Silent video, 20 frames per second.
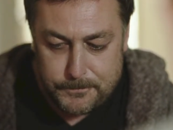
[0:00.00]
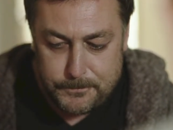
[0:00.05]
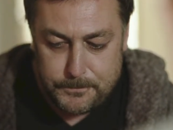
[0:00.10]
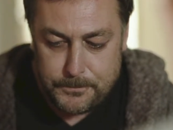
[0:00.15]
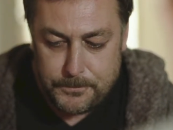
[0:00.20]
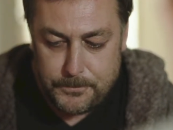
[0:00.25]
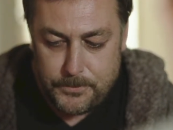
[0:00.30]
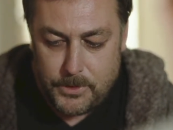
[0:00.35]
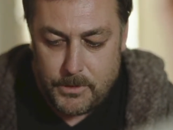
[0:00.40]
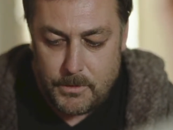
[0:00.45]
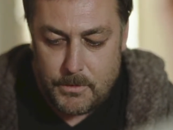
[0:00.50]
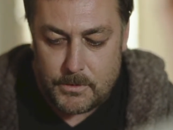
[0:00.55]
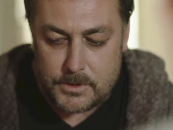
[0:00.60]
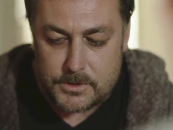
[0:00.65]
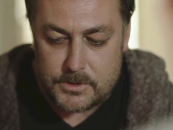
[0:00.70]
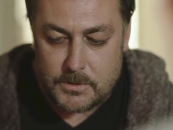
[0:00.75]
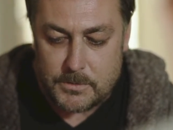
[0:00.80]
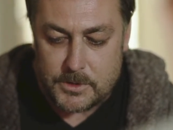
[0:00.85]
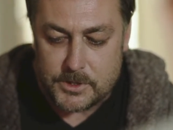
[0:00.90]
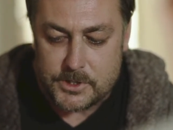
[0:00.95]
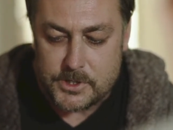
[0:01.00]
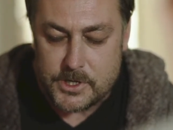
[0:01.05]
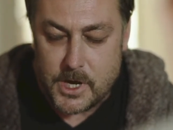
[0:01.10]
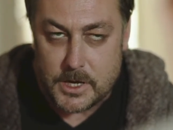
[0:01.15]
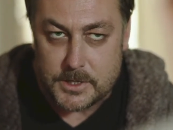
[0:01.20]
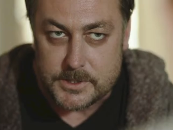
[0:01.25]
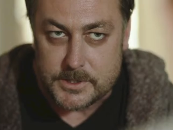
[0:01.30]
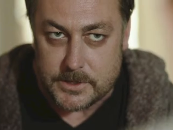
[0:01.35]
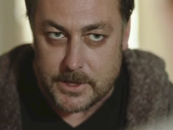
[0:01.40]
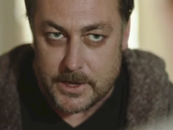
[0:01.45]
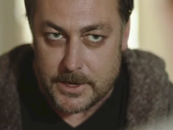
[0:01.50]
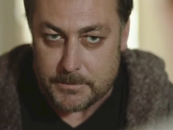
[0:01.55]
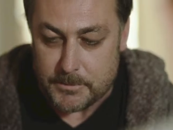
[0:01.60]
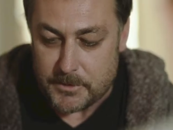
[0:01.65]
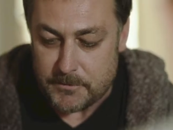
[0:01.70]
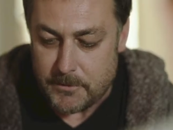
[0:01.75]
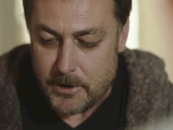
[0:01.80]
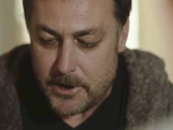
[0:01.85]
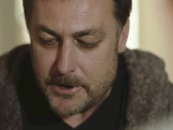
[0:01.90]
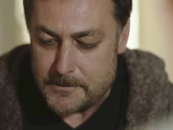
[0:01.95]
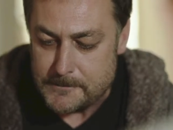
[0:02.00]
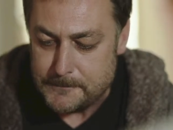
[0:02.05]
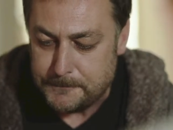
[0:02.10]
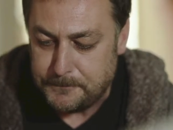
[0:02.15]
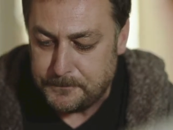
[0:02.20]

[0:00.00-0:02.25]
Well, there's not much chance of that, I'm afraid.